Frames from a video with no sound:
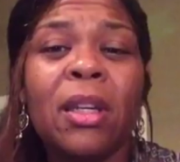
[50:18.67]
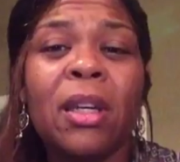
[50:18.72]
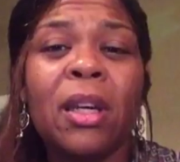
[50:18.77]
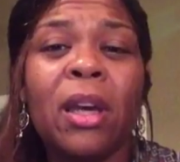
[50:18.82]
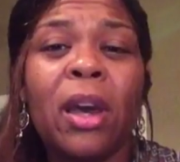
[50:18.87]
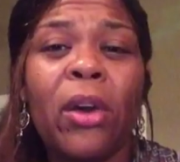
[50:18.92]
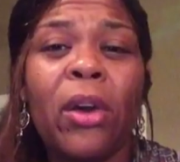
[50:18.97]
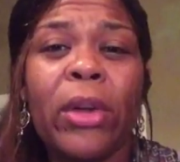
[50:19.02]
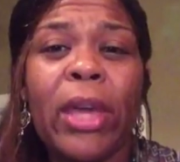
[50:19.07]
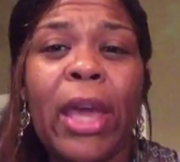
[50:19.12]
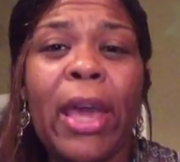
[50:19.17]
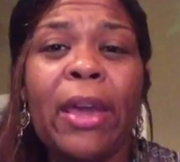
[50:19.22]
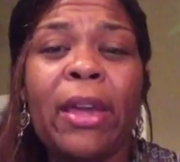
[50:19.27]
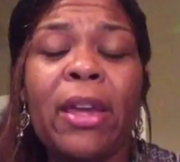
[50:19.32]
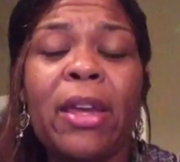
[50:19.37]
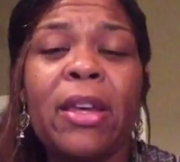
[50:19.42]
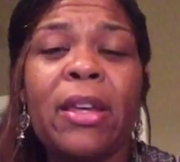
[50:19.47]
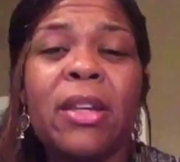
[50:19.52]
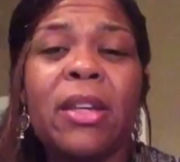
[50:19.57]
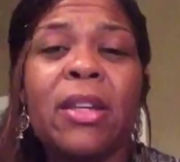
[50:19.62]
Okay.
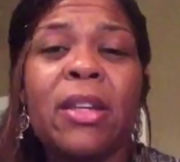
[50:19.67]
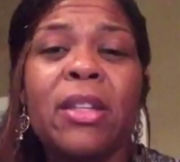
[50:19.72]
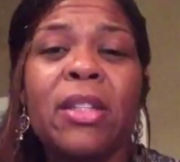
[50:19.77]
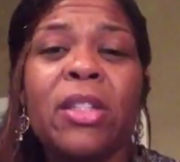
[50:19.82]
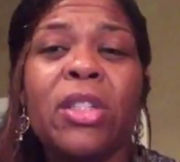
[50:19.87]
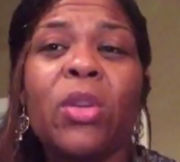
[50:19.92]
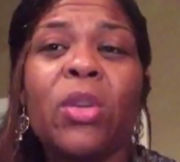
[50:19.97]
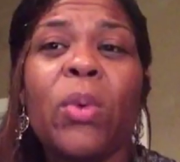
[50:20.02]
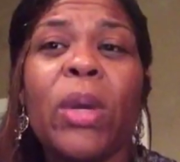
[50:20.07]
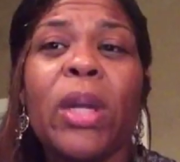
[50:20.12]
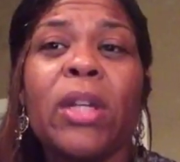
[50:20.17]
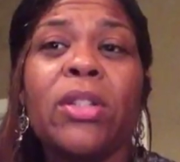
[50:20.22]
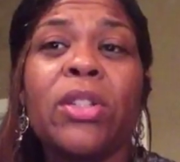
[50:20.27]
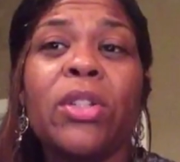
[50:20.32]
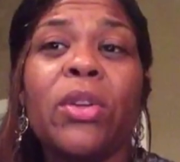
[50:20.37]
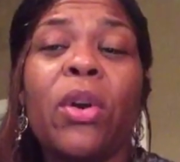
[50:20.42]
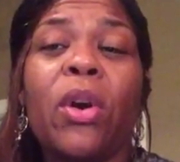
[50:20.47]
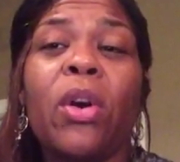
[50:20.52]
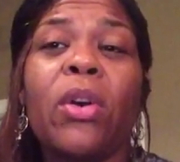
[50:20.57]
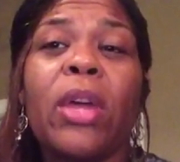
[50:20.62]
So what I'll do.
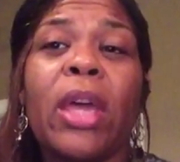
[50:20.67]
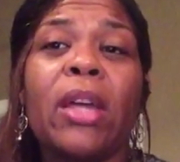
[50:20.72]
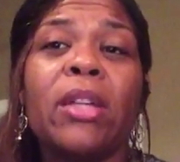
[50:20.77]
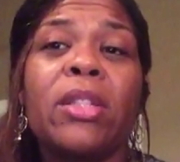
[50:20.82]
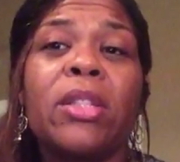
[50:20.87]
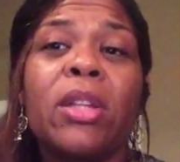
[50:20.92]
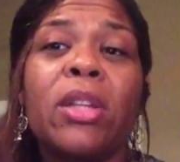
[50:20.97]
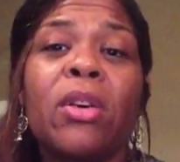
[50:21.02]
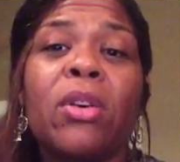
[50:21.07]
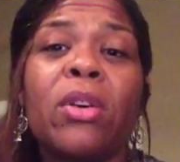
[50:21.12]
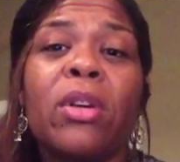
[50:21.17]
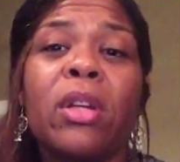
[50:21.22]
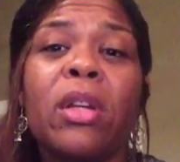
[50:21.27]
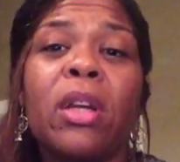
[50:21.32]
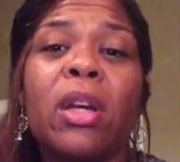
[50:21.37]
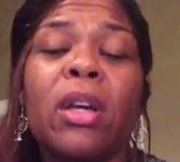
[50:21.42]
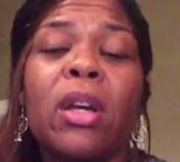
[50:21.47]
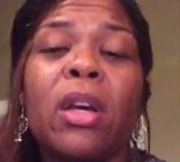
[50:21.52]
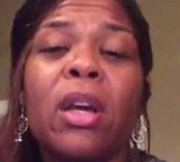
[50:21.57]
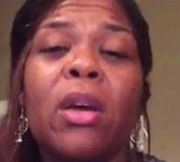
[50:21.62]
Okay. So
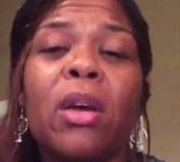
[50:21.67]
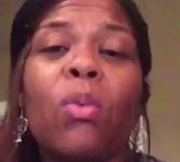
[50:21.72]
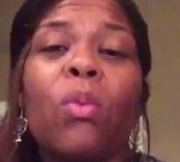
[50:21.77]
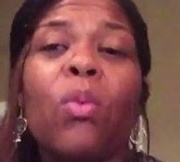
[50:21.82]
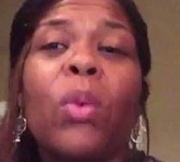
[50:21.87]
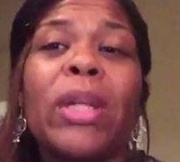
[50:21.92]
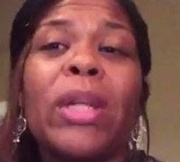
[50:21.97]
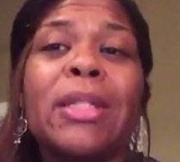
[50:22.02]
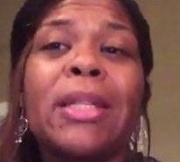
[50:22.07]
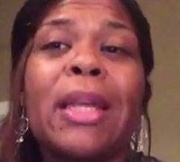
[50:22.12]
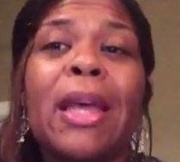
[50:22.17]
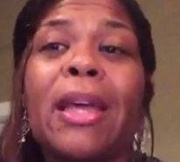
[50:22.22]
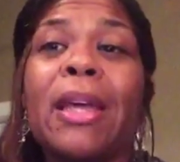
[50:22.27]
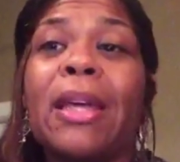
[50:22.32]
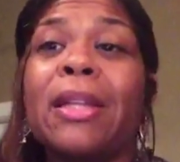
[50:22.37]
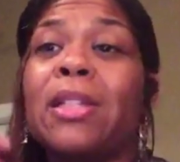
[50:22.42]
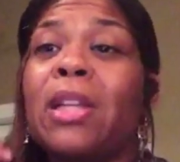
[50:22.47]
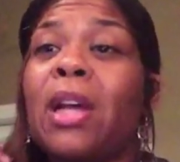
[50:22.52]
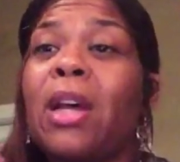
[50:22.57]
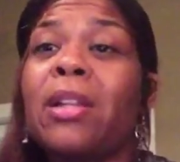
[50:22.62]
one day
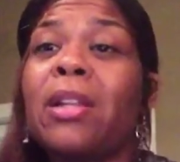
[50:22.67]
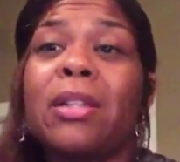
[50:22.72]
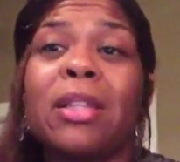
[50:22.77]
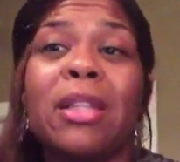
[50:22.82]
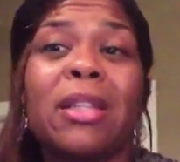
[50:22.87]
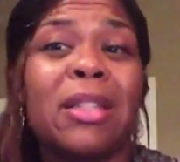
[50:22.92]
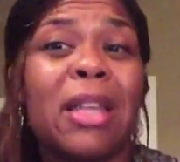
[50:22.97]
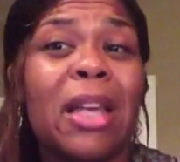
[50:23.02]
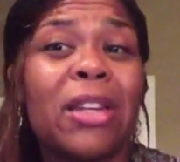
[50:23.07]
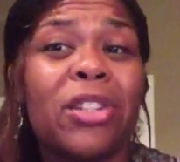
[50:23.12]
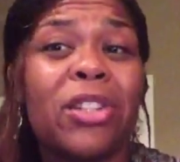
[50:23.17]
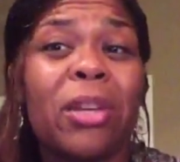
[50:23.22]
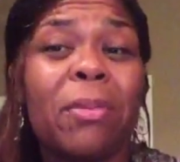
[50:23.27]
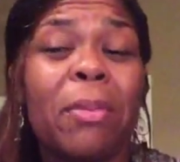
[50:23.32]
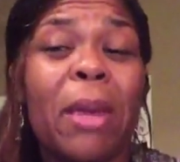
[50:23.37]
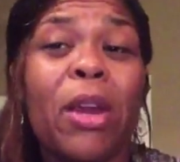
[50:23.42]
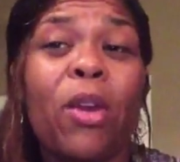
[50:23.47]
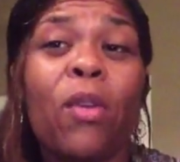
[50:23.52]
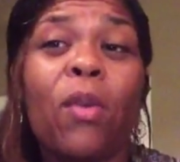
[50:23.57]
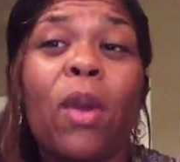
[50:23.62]
it's actually in
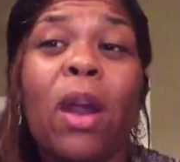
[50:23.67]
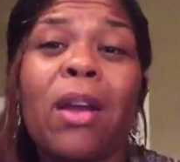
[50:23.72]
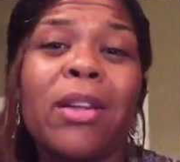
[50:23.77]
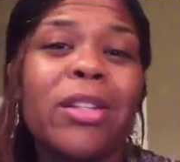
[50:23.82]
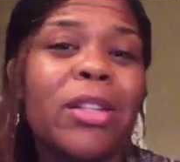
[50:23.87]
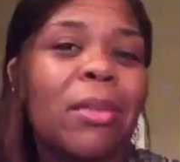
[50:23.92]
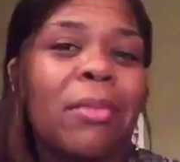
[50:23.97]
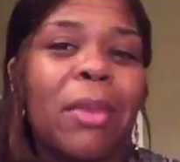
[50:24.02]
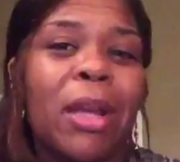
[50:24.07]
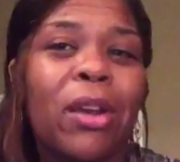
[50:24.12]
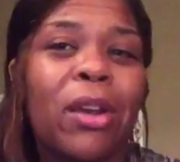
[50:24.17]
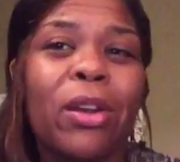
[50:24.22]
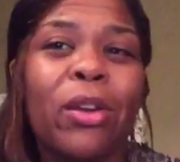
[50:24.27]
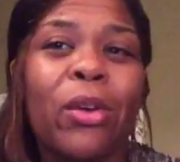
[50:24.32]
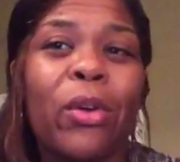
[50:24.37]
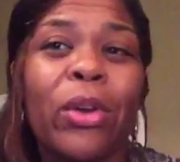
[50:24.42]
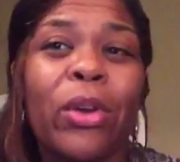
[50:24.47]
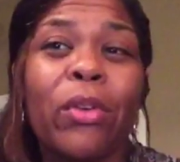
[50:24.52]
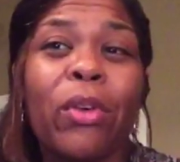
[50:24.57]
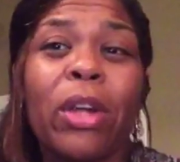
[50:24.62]
my garage. I'm not gonna
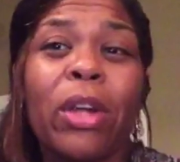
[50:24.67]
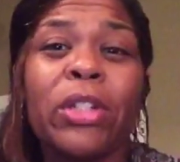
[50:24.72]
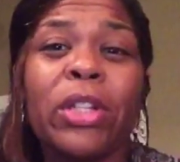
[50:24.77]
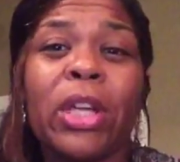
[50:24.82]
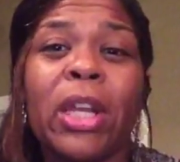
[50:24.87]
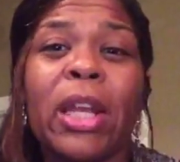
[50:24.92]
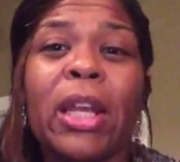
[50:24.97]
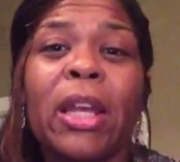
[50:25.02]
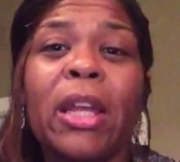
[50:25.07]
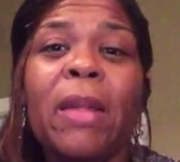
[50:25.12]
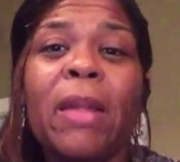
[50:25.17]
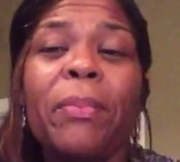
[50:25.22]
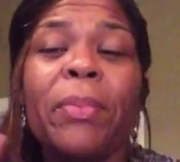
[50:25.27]
go in the garage and get it.